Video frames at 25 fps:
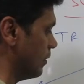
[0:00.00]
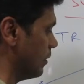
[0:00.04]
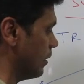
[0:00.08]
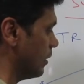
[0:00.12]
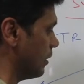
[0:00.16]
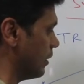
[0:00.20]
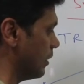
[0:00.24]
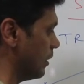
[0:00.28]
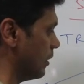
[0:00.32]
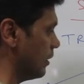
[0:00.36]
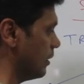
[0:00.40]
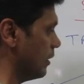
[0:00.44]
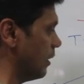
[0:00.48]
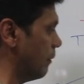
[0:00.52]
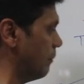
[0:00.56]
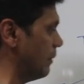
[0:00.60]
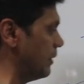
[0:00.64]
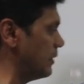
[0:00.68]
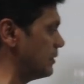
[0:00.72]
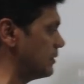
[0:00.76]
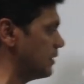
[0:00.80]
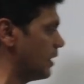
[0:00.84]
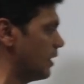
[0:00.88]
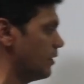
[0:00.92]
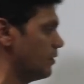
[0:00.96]
the
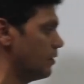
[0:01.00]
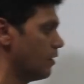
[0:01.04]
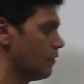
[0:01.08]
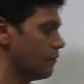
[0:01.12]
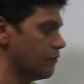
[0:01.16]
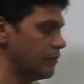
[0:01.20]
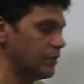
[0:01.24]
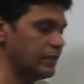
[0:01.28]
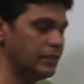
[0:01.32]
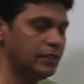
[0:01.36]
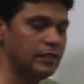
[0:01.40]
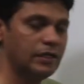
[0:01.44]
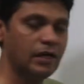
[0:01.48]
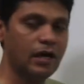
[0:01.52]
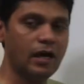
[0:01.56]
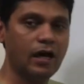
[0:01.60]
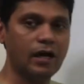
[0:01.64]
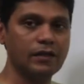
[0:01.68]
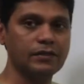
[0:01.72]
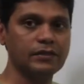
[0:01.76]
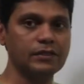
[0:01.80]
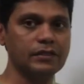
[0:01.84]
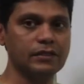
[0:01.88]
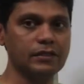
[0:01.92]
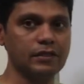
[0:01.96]
debit side of the
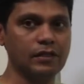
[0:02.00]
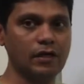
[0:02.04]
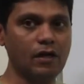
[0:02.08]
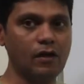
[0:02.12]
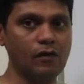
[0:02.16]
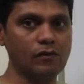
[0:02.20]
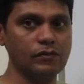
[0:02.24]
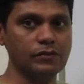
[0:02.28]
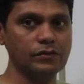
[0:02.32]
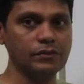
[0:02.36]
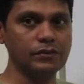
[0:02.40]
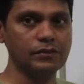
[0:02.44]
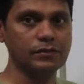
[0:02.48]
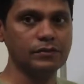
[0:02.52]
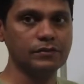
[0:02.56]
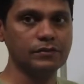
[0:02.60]
other account.